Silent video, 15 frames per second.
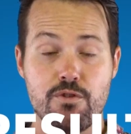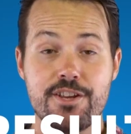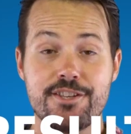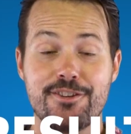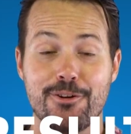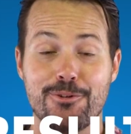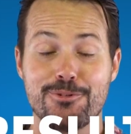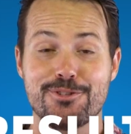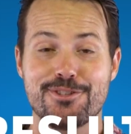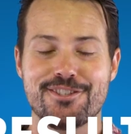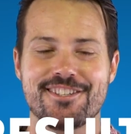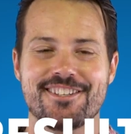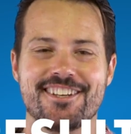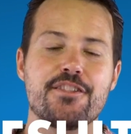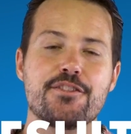
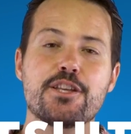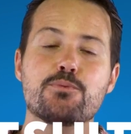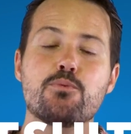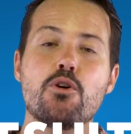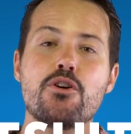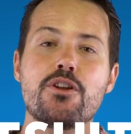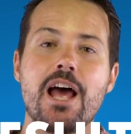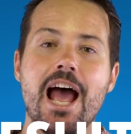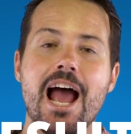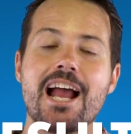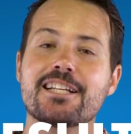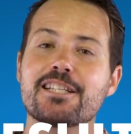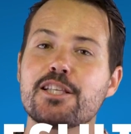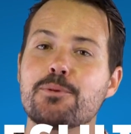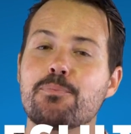Results. This word
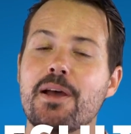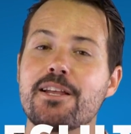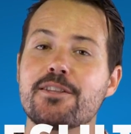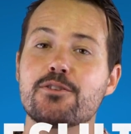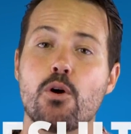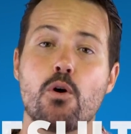actually depends